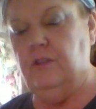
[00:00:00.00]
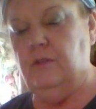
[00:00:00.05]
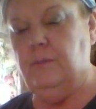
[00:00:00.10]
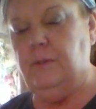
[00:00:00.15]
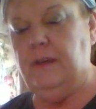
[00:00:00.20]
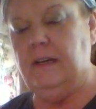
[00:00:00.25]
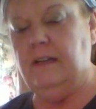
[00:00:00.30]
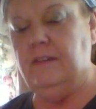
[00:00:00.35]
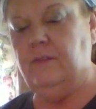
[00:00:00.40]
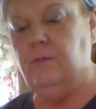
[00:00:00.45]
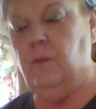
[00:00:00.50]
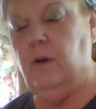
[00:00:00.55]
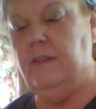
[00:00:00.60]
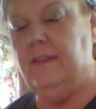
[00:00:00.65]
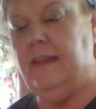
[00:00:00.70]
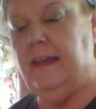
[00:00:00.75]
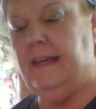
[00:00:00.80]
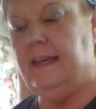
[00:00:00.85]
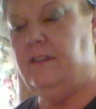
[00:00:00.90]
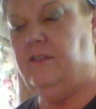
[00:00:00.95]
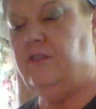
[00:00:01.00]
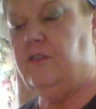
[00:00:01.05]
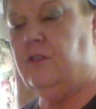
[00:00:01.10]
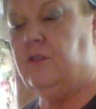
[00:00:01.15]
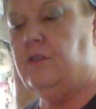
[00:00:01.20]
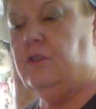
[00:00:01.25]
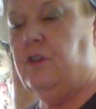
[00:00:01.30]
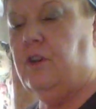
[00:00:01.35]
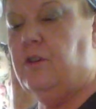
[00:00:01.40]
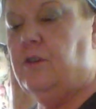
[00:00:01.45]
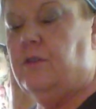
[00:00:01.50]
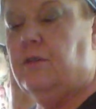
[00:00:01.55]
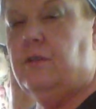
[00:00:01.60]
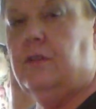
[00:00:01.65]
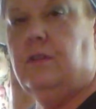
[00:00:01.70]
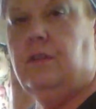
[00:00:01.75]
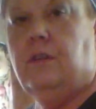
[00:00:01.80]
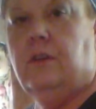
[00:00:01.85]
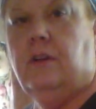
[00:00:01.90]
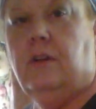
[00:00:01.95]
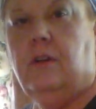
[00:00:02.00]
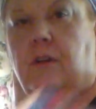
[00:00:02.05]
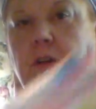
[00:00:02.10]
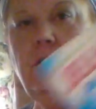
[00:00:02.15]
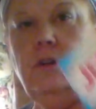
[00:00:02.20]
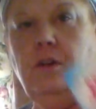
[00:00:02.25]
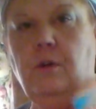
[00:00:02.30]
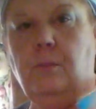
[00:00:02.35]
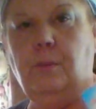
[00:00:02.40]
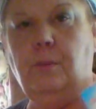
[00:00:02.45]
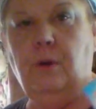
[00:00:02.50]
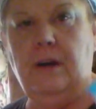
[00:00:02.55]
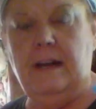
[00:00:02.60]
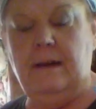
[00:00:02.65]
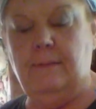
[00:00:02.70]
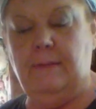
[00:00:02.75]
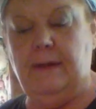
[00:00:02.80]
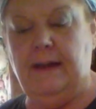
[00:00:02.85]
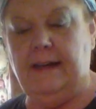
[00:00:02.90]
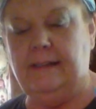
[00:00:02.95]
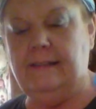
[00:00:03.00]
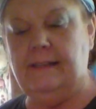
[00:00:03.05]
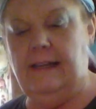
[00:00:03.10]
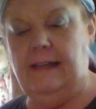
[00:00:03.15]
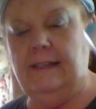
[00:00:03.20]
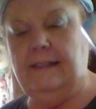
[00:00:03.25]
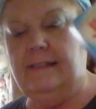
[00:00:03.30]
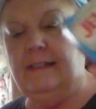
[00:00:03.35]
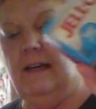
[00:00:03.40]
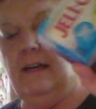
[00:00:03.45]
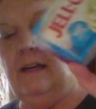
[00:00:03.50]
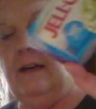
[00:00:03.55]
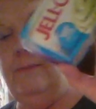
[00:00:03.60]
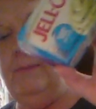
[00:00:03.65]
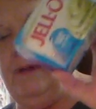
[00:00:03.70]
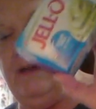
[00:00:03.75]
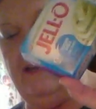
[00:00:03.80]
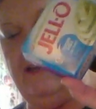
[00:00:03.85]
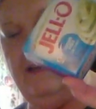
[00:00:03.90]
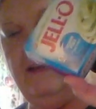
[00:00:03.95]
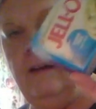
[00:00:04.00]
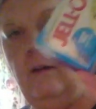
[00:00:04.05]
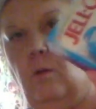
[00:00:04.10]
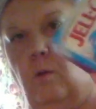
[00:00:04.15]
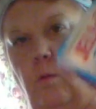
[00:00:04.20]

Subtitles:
because one thing is your pudding mix is going to be